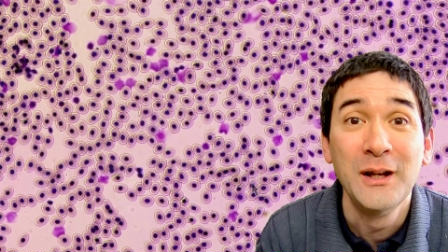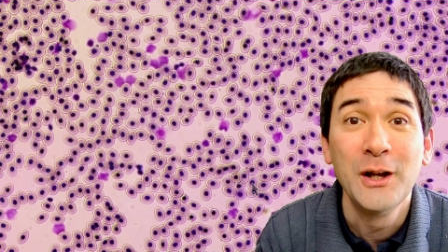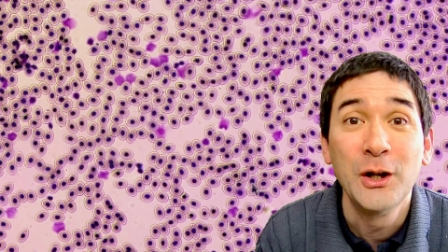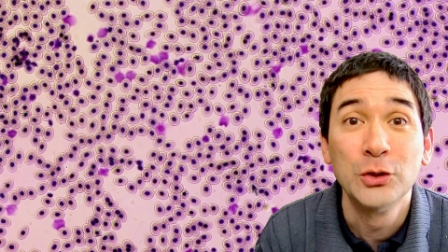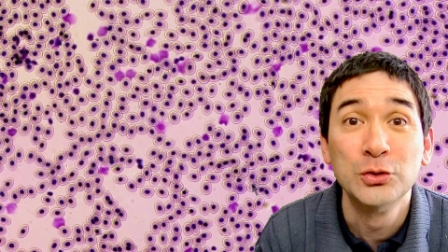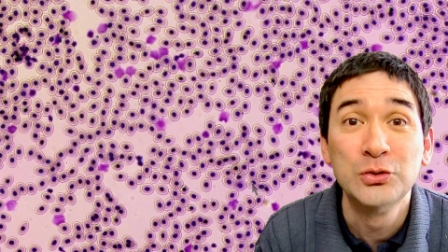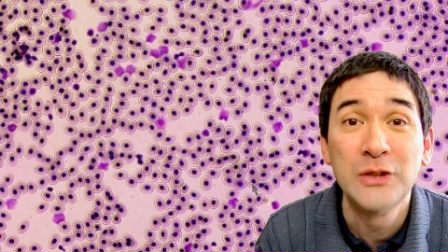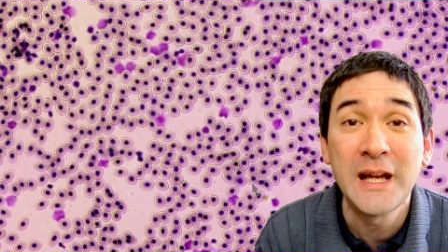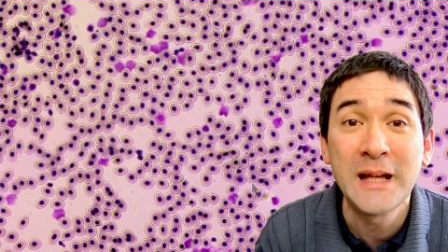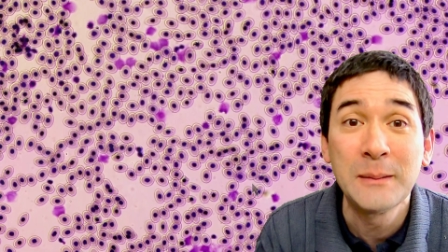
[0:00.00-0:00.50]

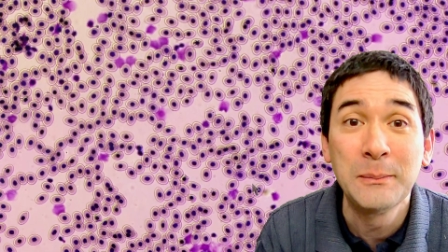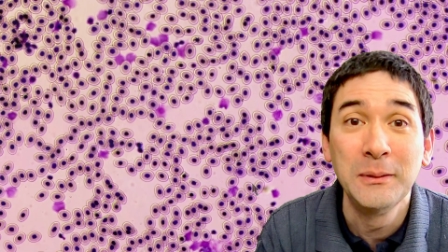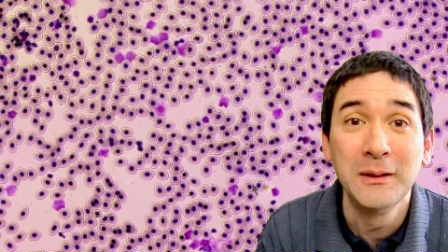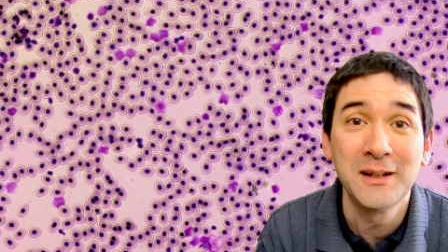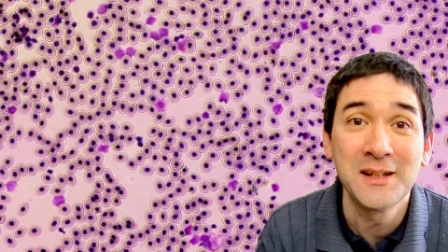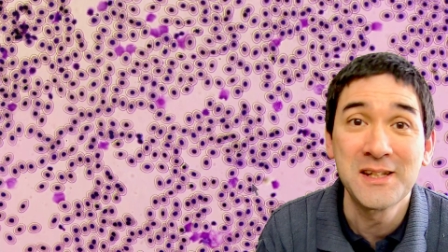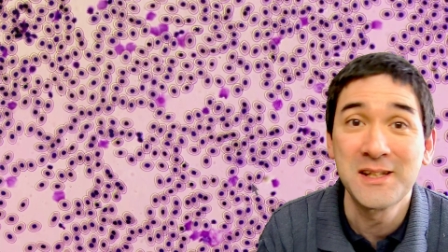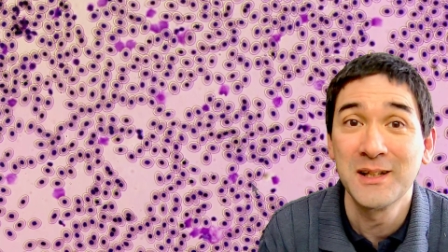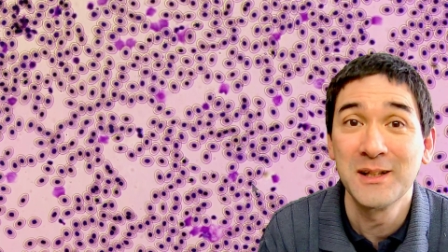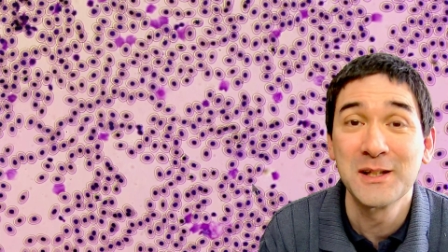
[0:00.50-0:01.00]
red
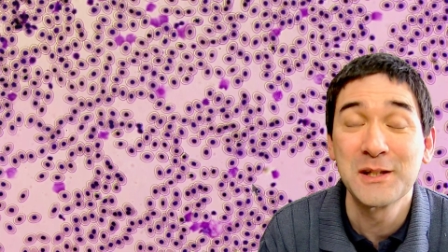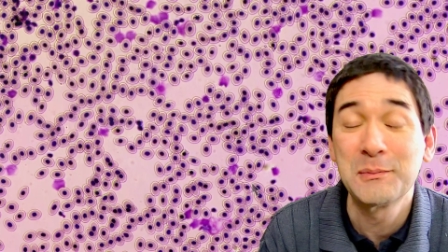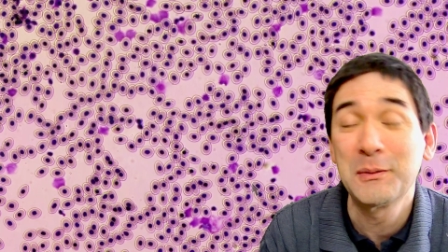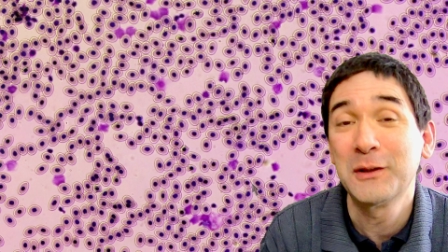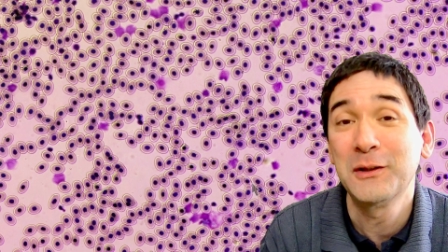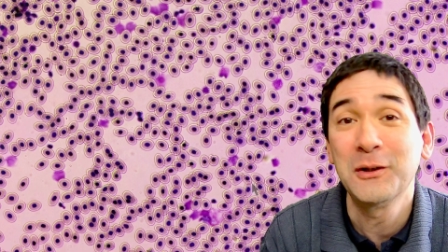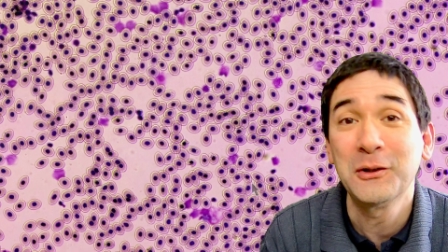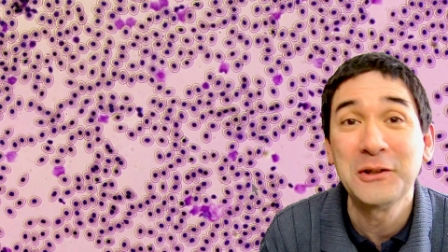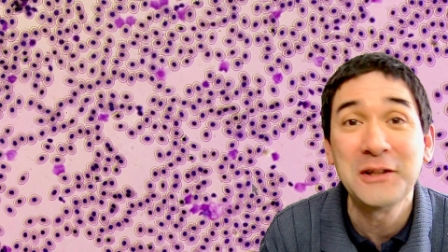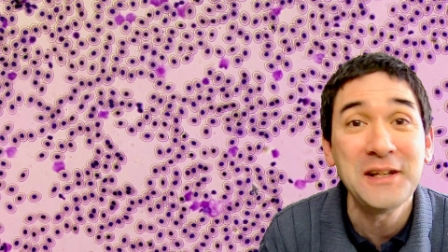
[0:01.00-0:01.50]
blood cells,
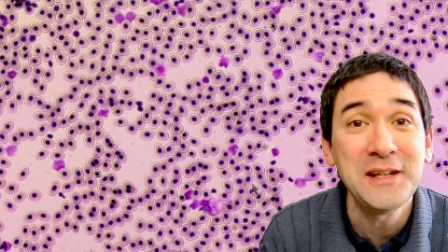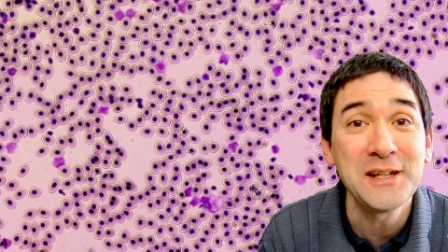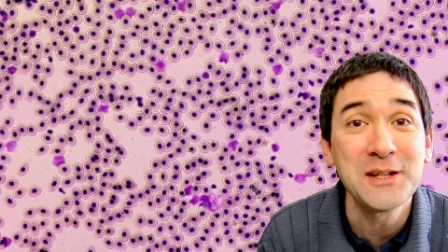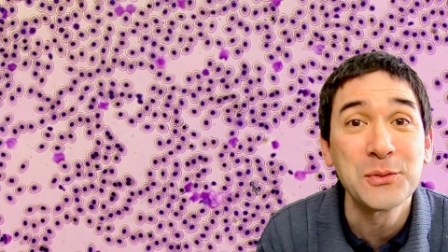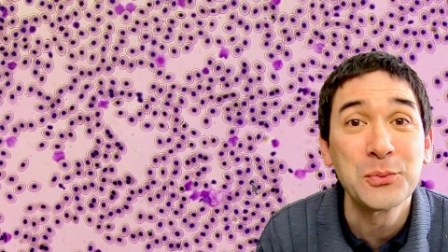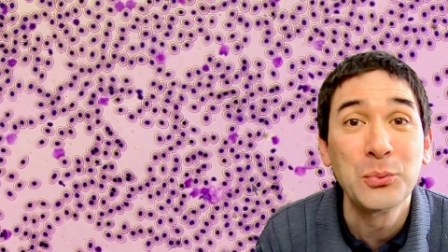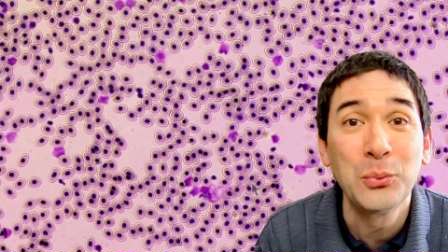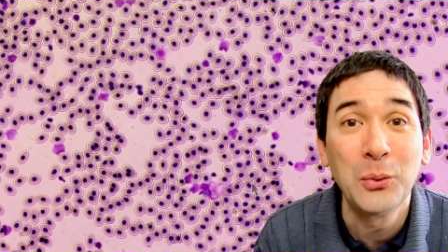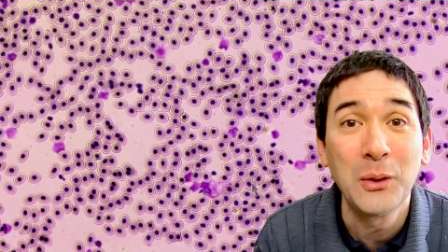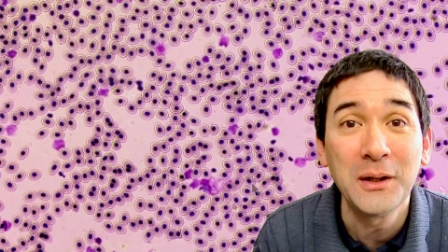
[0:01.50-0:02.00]
but there is
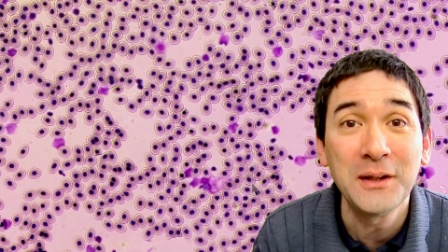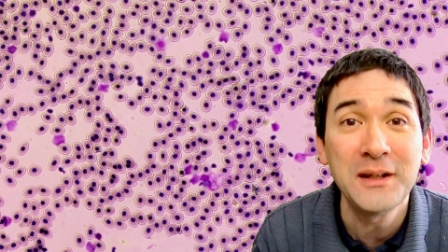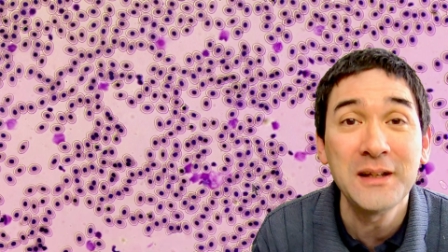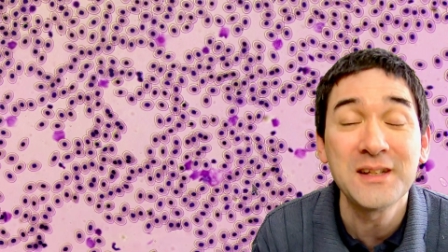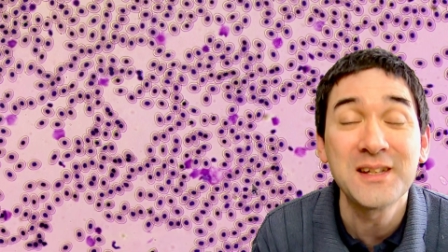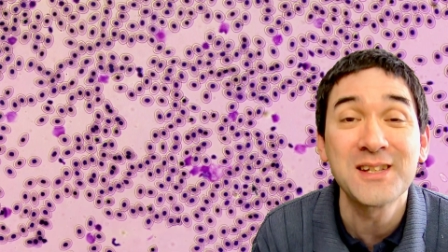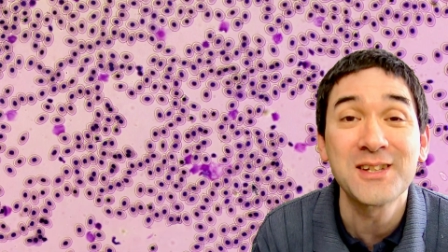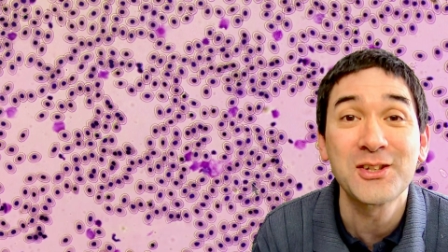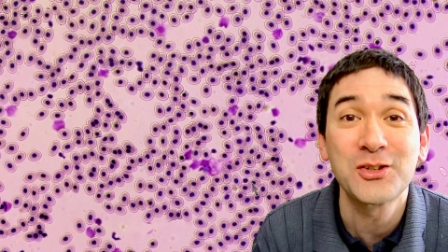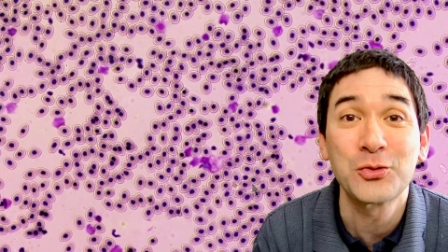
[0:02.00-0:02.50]
one
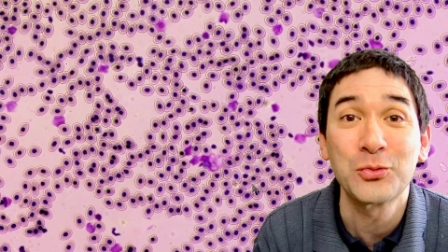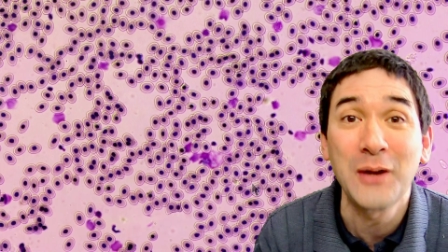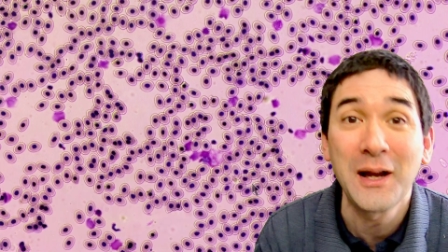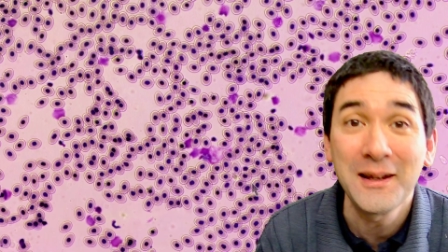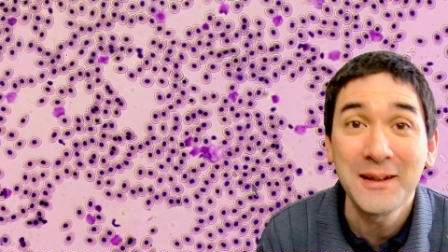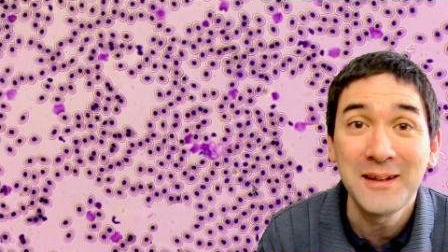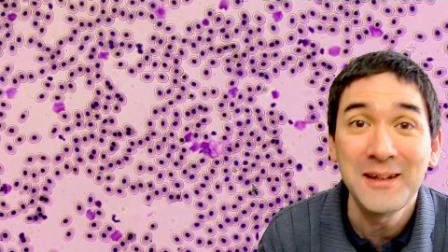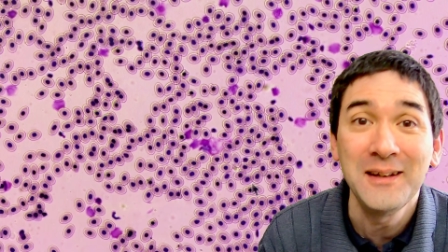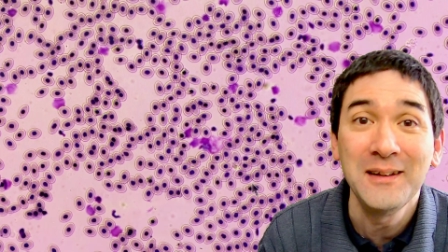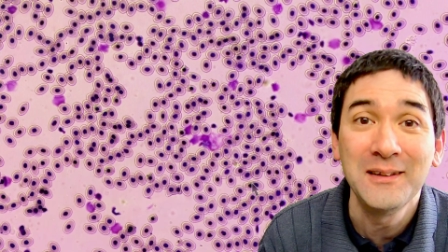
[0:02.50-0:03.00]

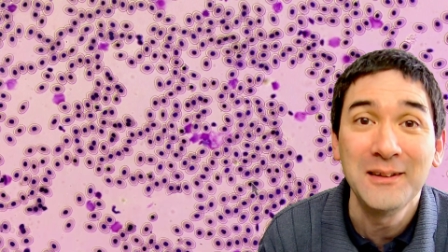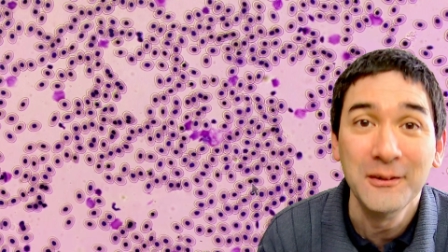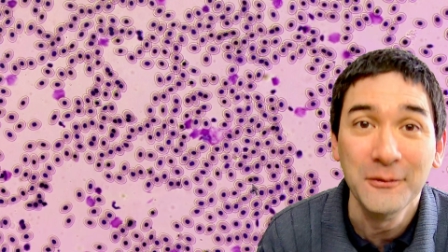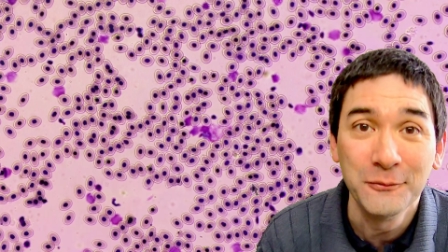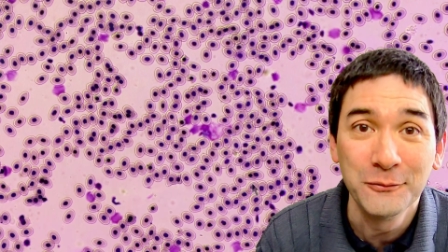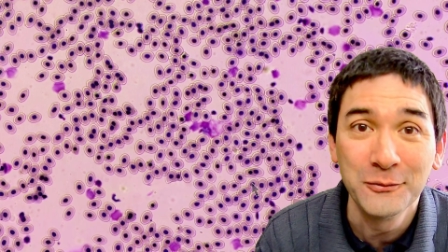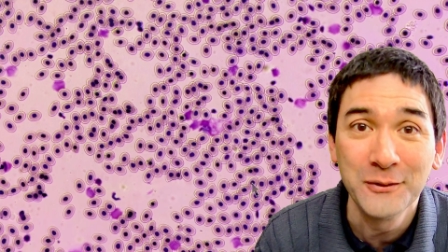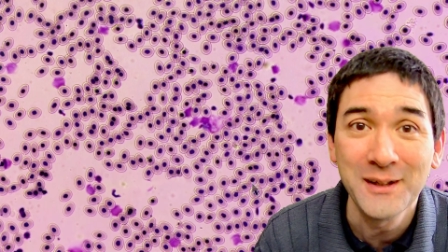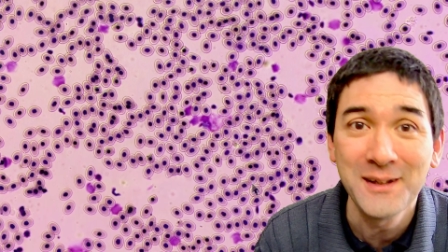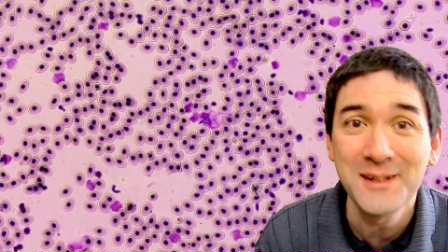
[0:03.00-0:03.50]
striking
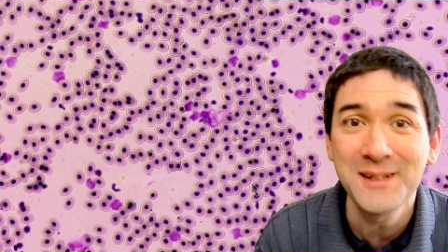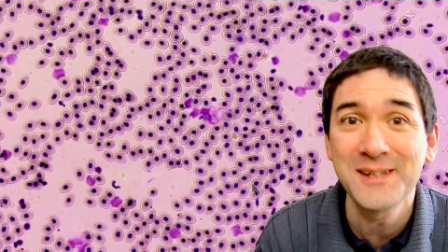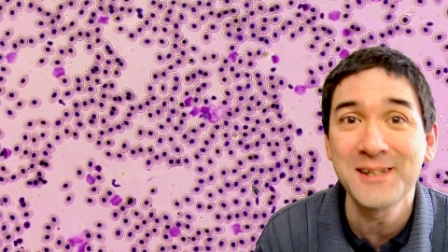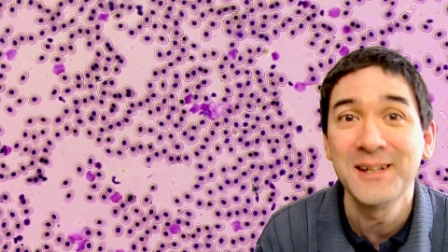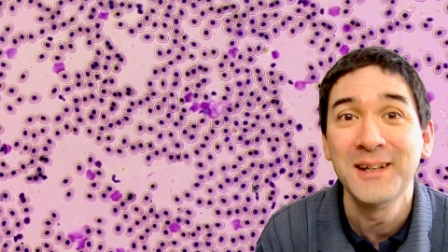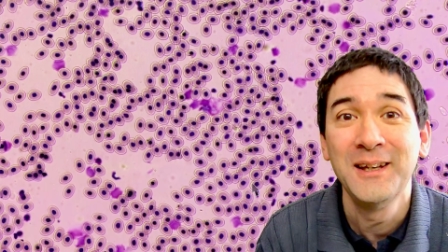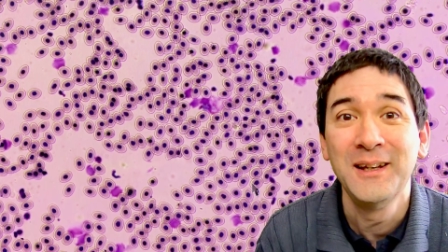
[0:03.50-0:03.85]
difference,